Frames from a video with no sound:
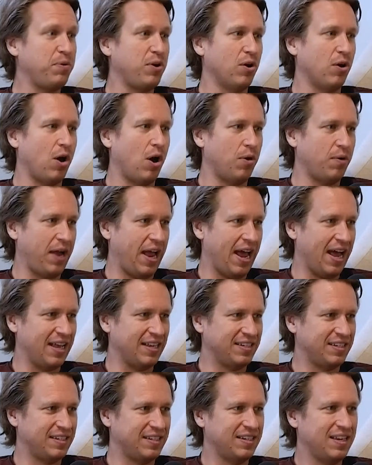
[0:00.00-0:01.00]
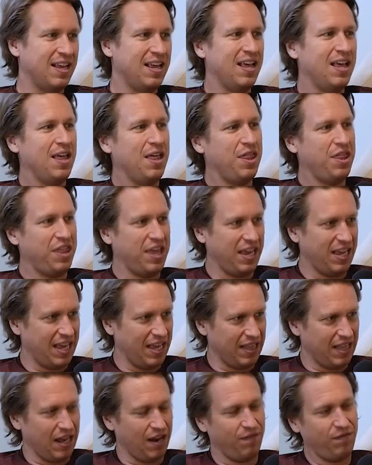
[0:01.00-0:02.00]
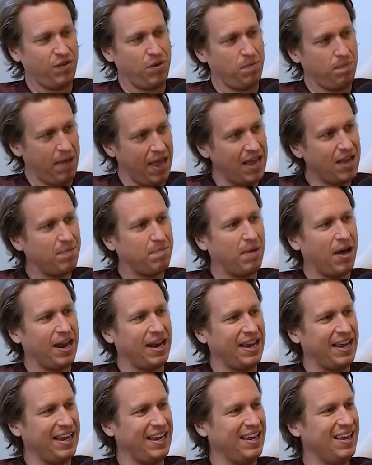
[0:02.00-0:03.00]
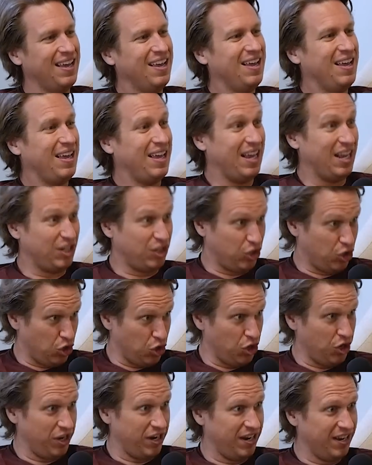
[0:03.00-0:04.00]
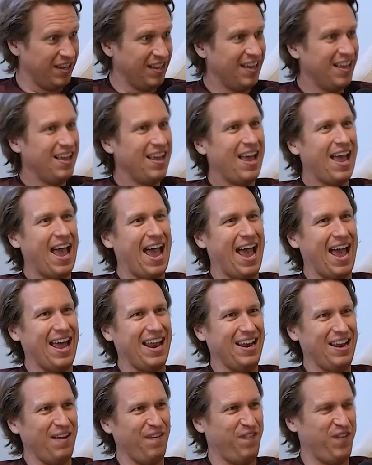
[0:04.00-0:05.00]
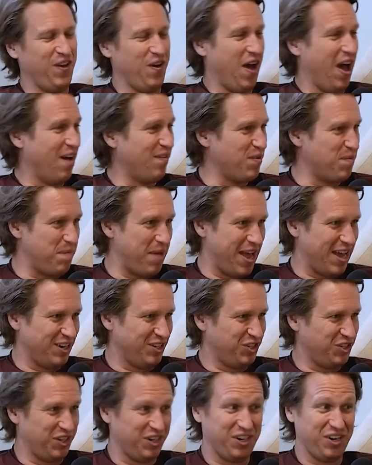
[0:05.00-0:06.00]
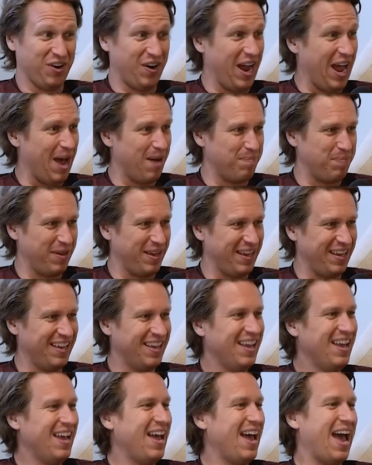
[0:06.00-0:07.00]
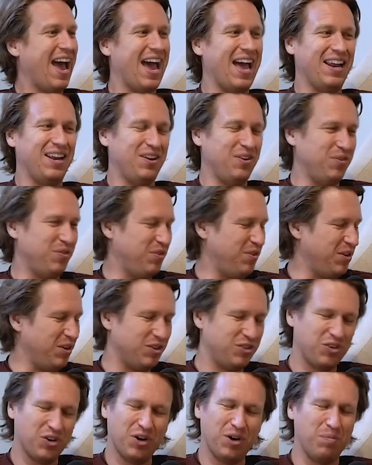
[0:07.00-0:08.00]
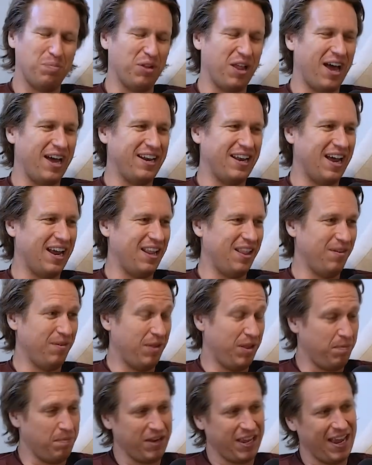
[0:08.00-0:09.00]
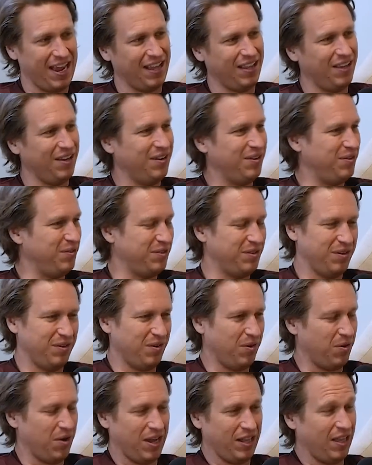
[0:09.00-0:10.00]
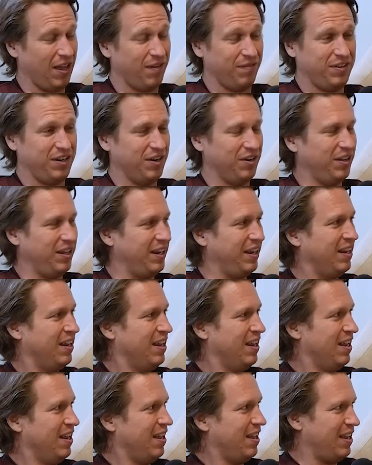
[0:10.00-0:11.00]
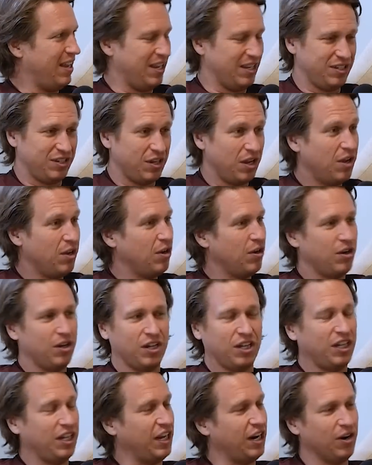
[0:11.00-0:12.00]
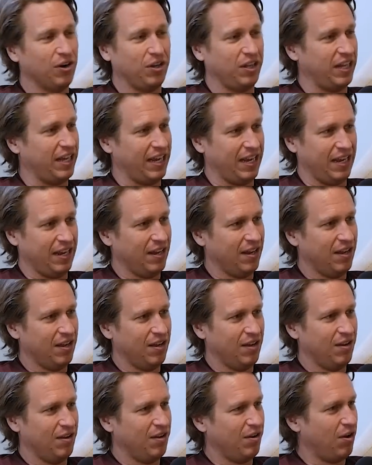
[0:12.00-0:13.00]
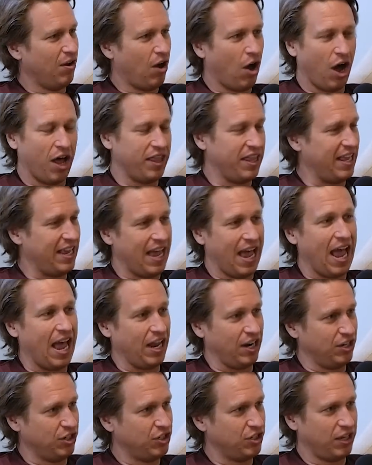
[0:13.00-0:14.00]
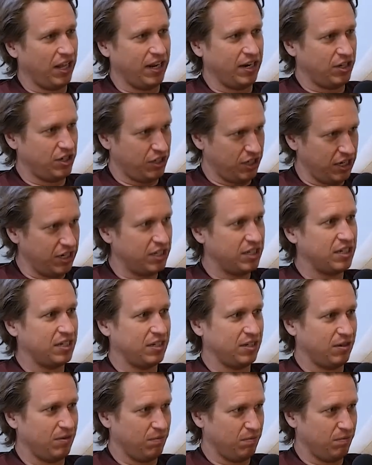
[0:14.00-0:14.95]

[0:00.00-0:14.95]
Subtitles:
your own ass thinking that if you make money, it's good. And if you have a mansion, you're happy, and you turn a blind eye to Michaela, who I love dearly, is clearly on the edge. Like, she's